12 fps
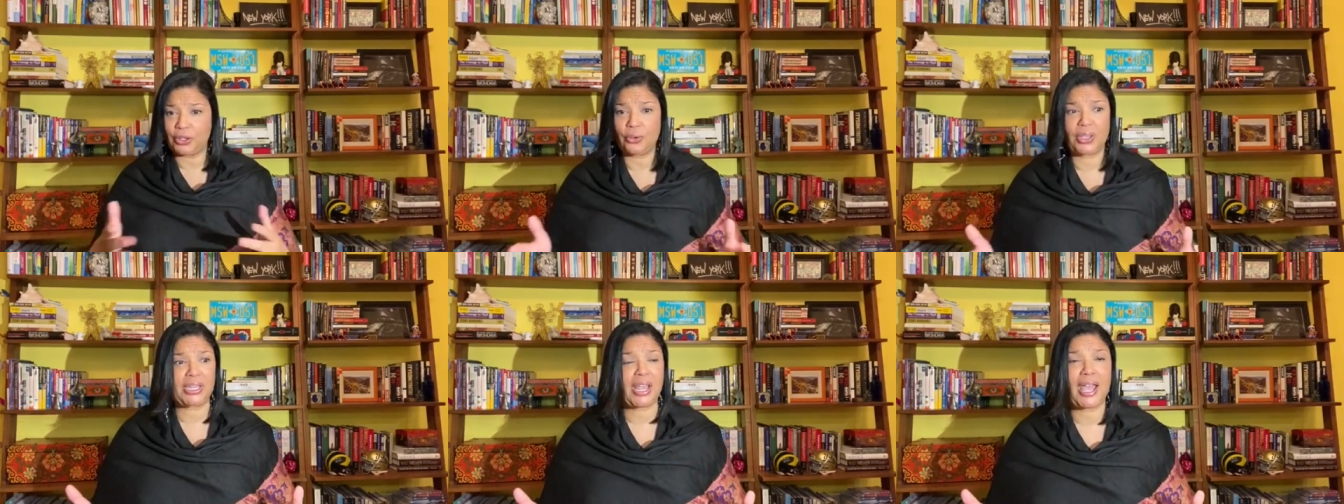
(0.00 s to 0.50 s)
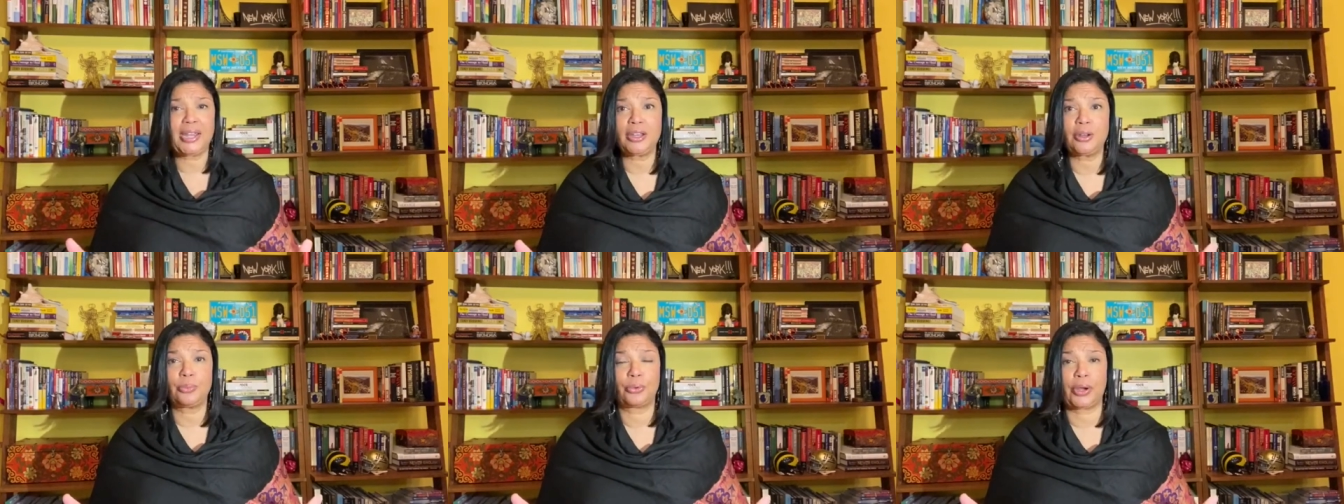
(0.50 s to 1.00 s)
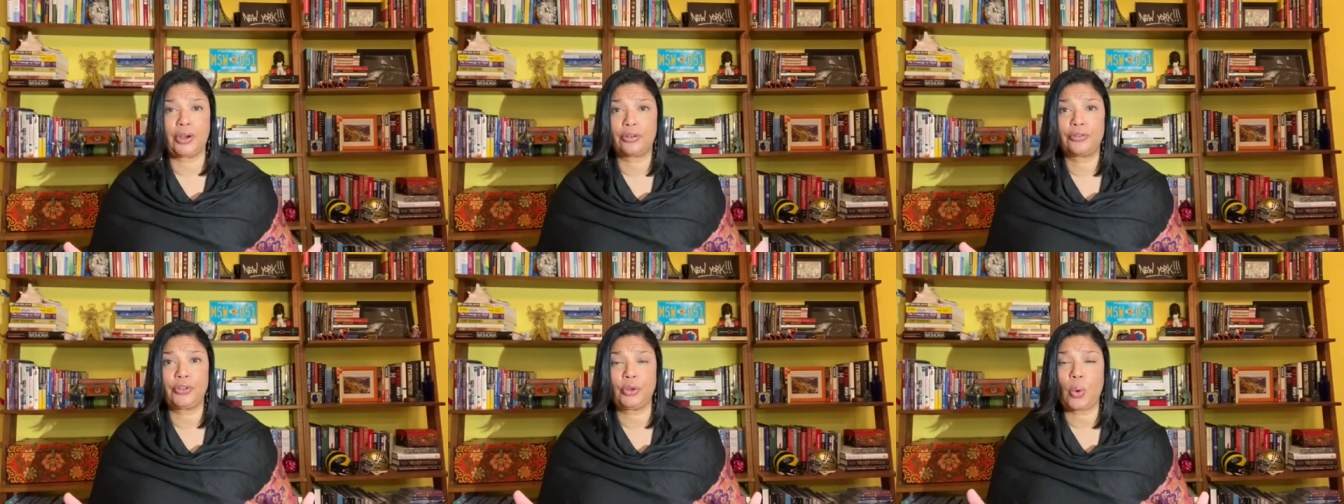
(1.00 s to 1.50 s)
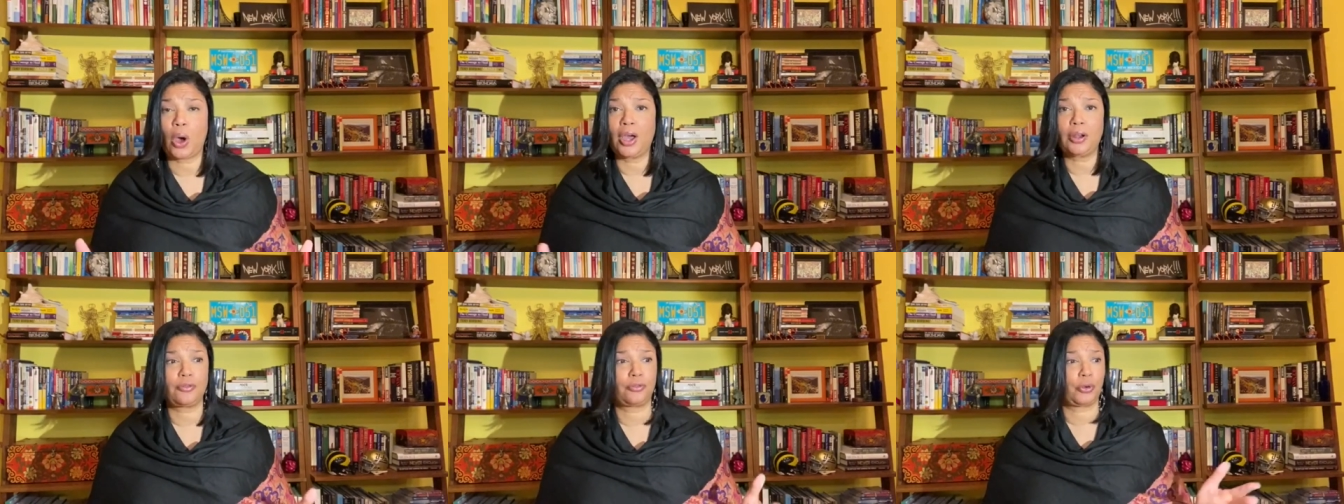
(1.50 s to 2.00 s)
You can add in a prayer if you
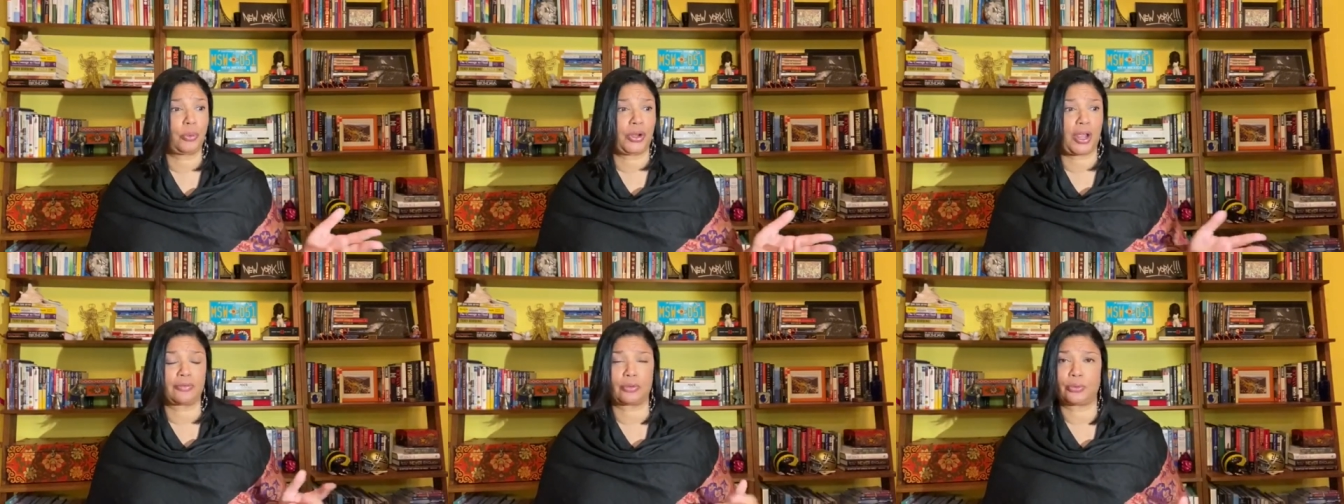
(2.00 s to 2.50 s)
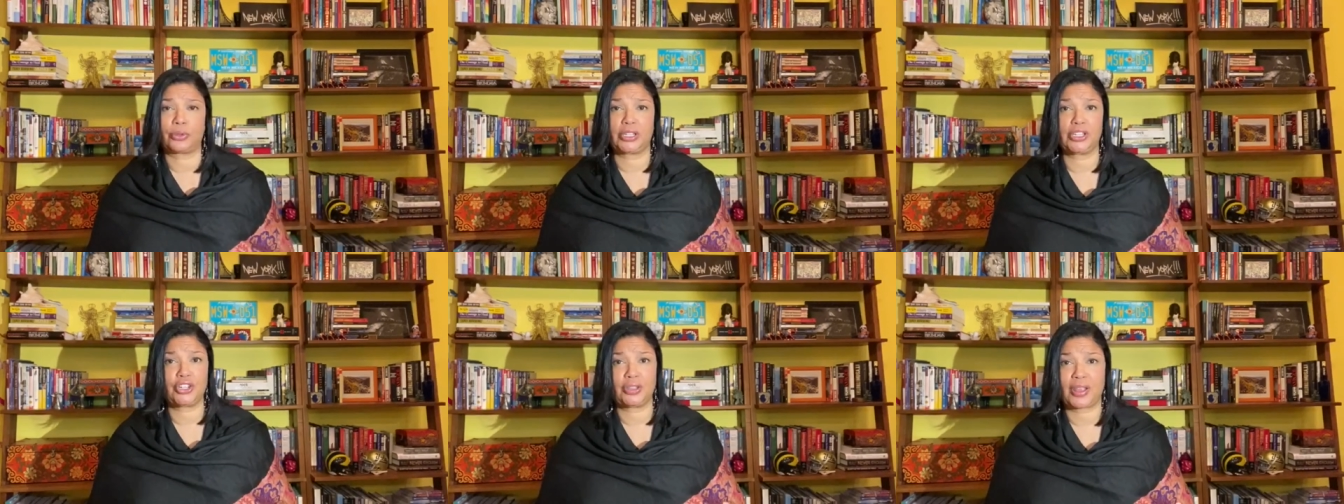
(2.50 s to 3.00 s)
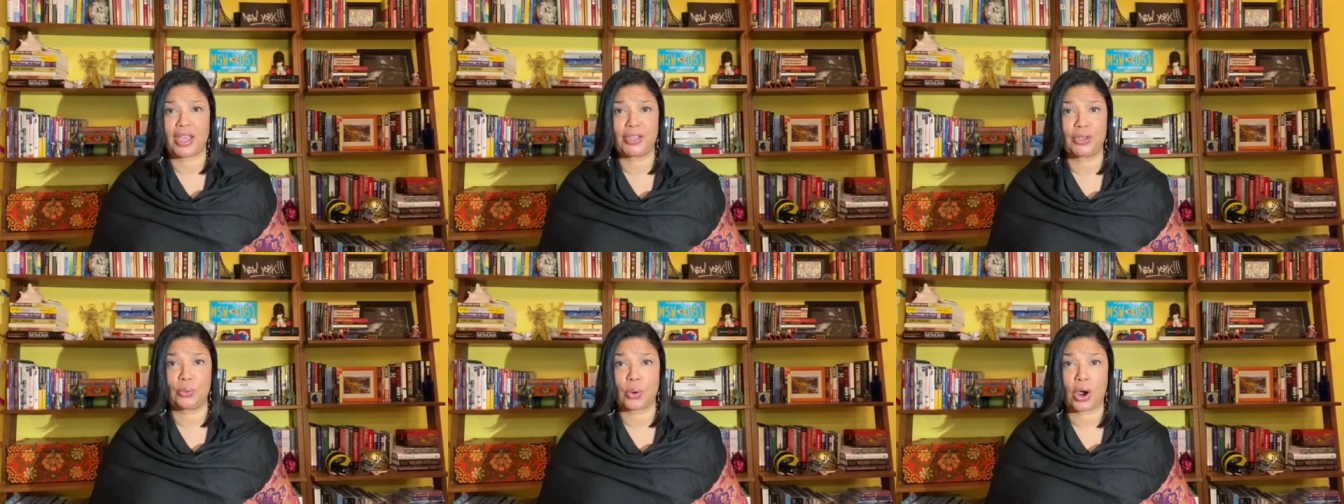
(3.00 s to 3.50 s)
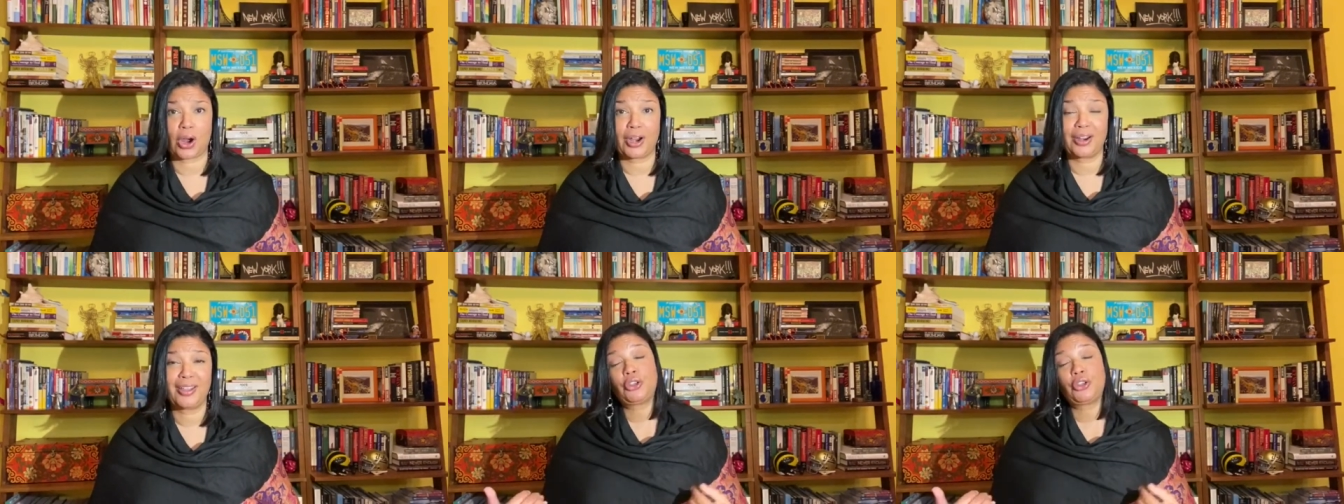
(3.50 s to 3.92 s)
want for whatever religion that you are.